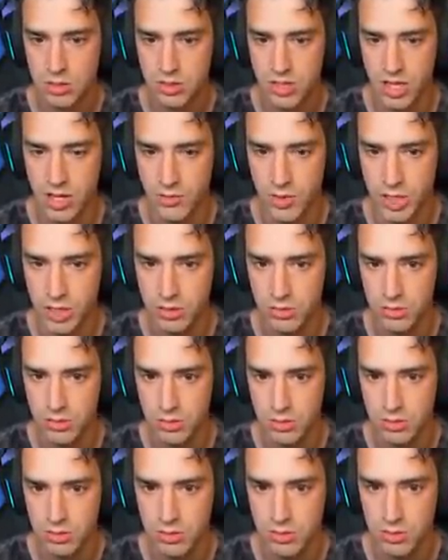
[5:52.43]
Did that work?
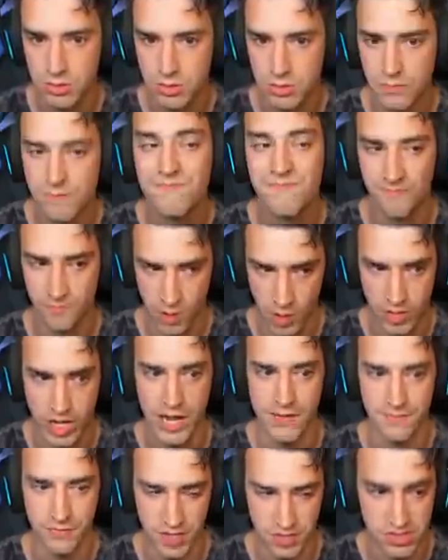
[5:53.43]

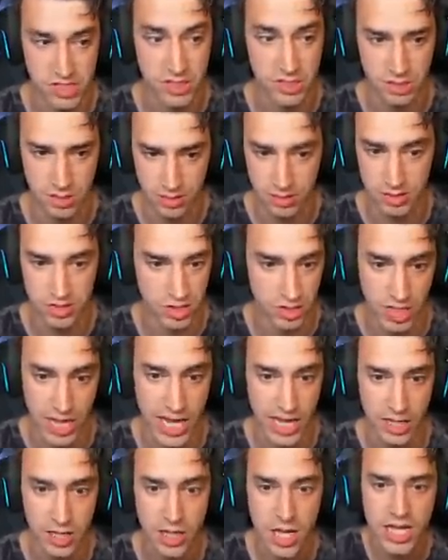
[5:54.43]
Okay, there's a delay.